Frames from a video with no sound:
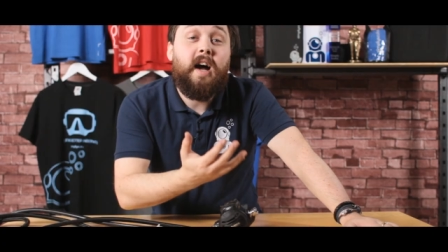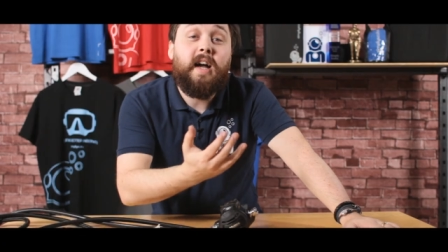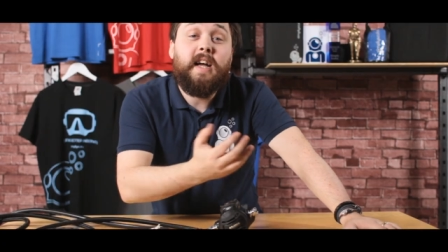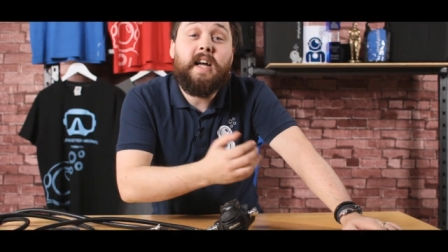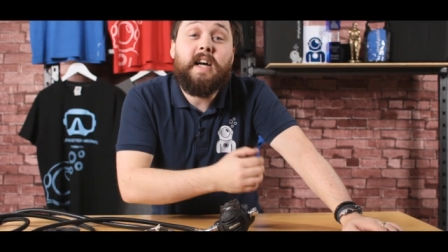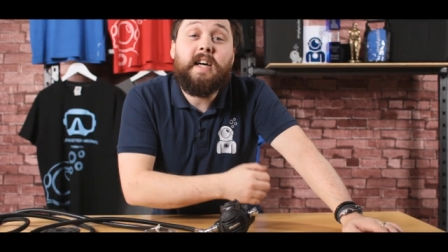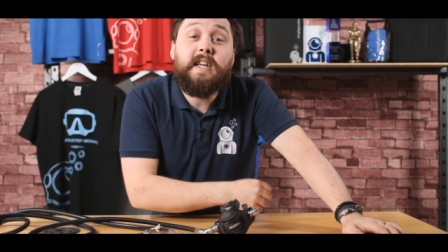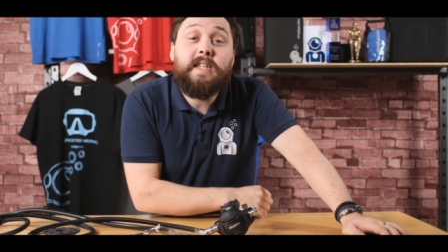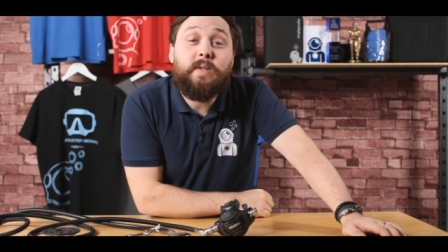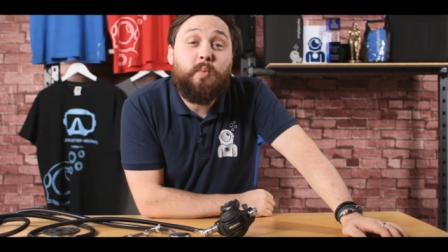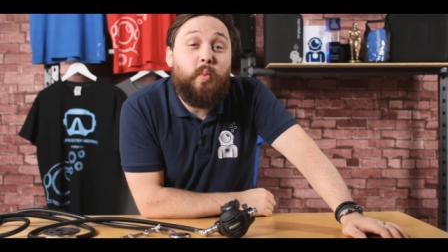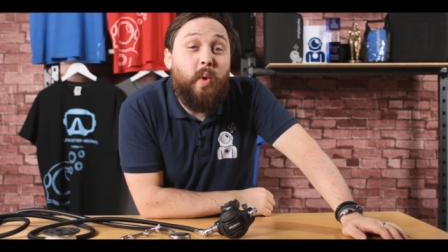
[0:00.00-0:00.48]
Hi
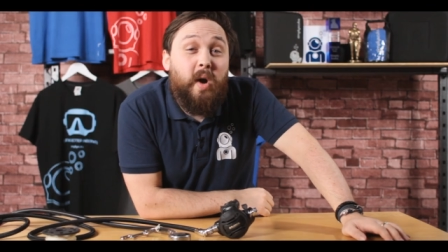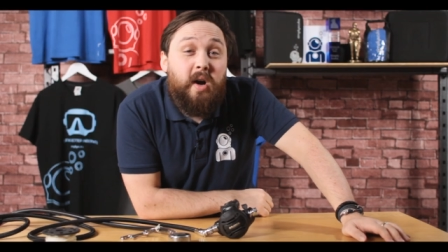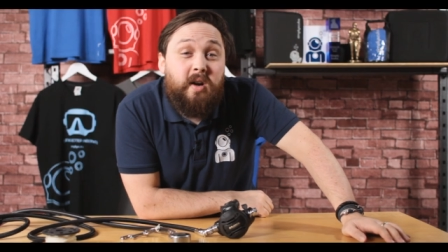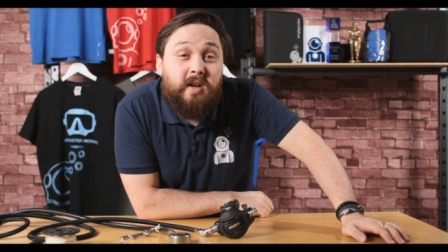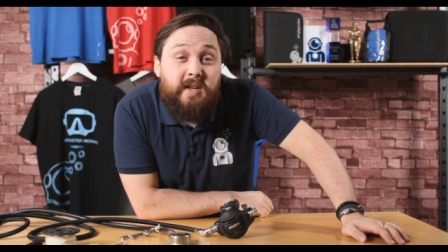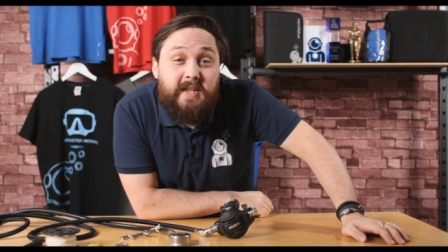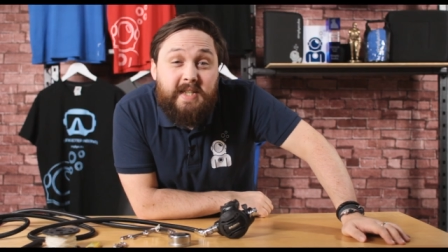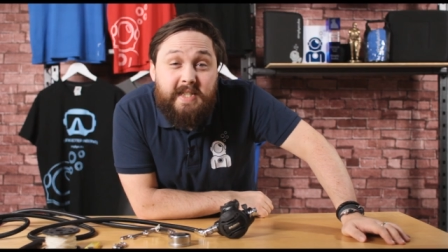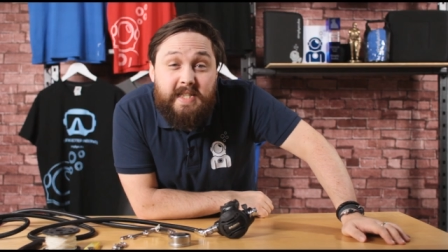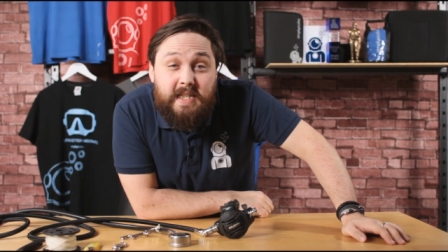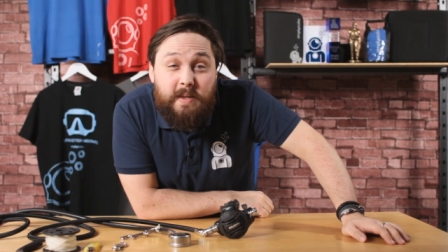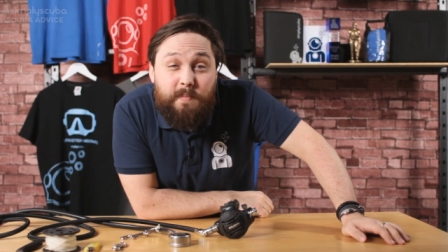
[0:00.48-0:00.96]
guys,
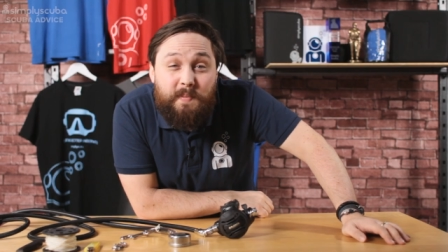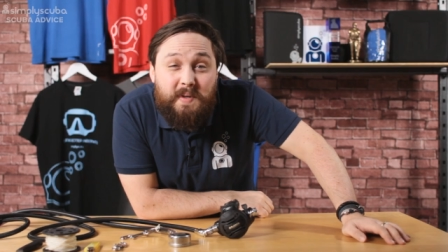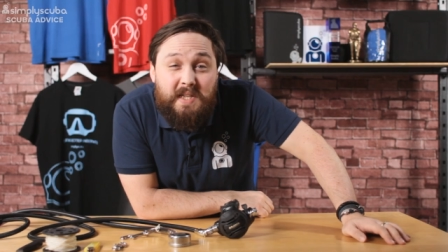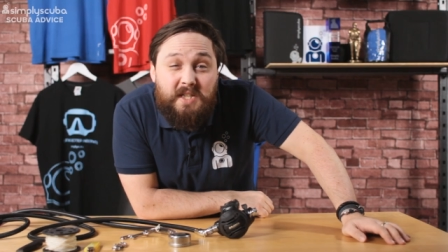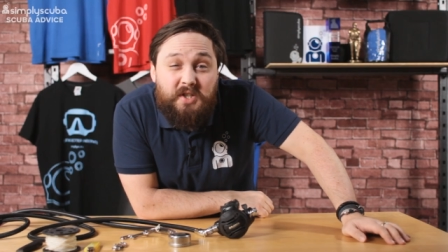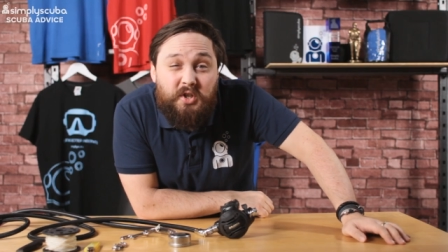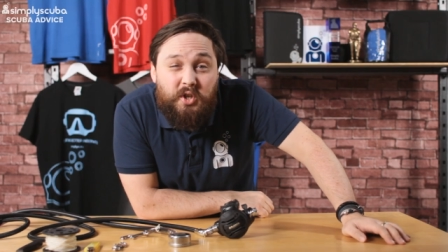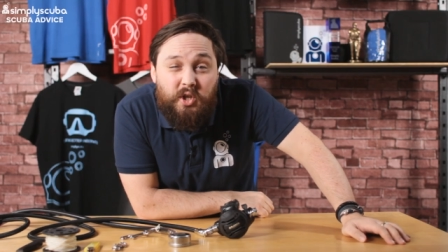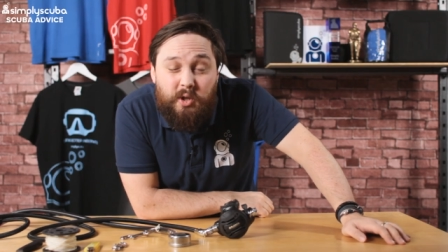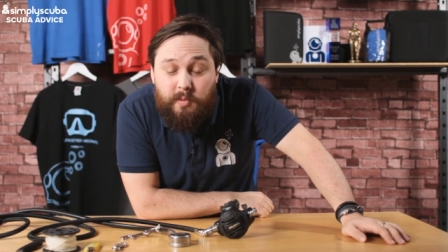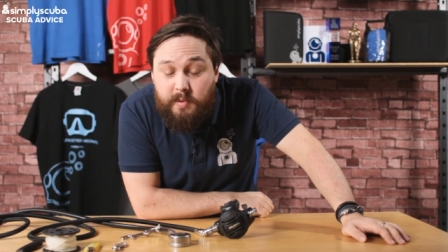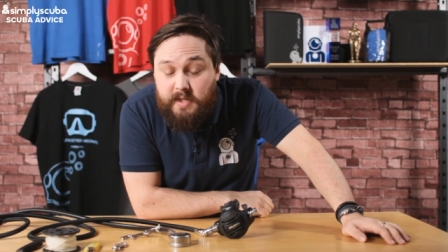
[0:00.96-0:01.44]
welcome to Simply
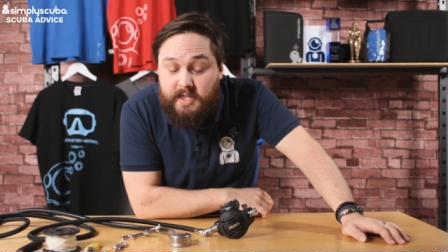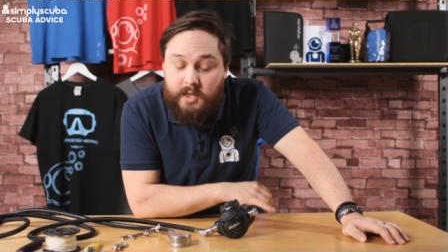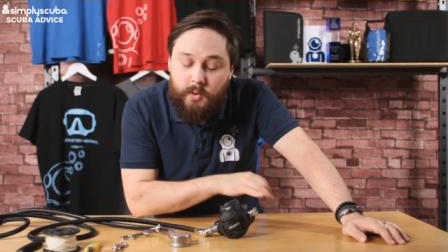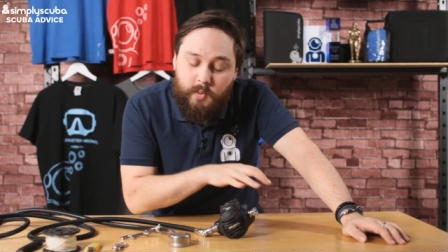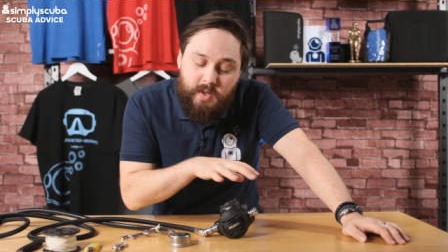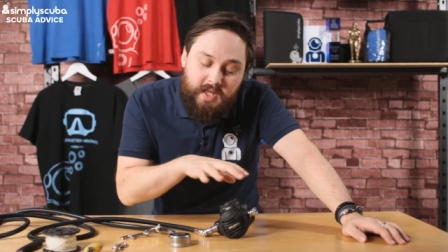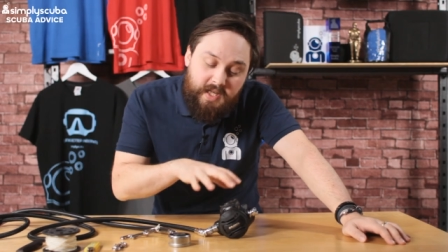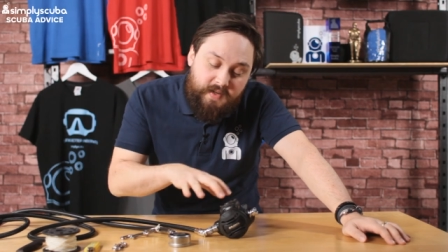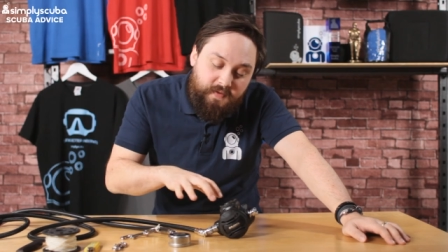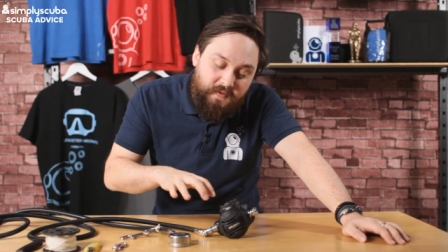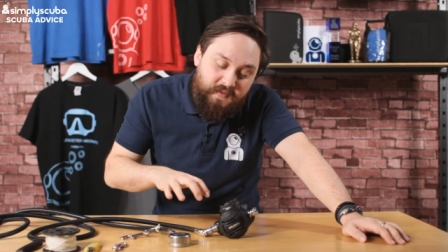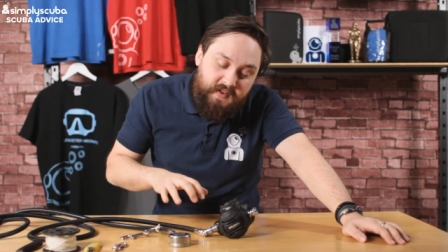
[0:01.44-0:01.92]
Scuba. So
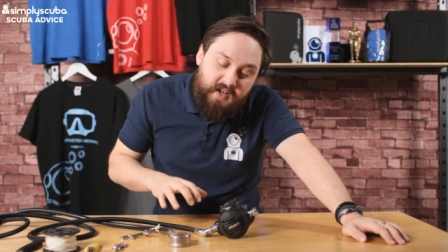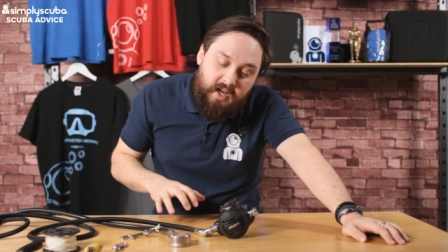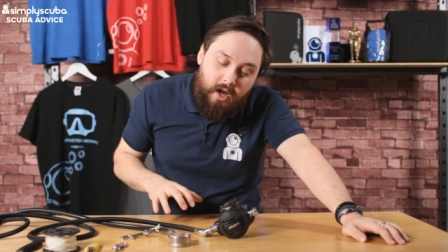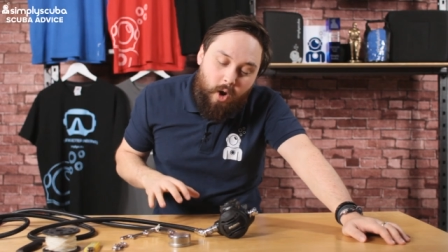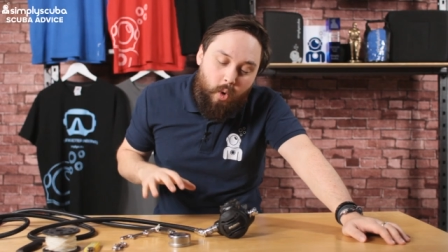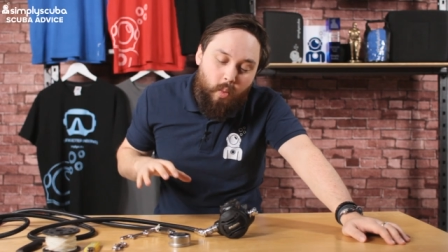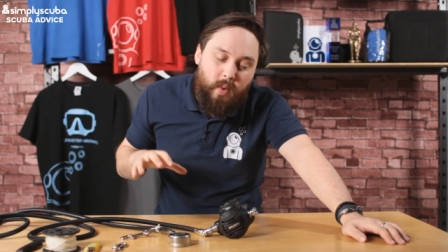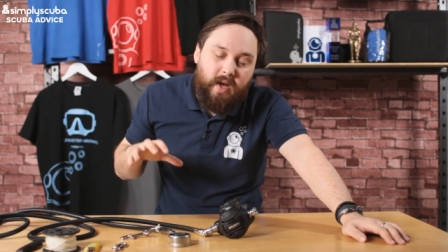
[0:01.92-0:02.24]
in this video,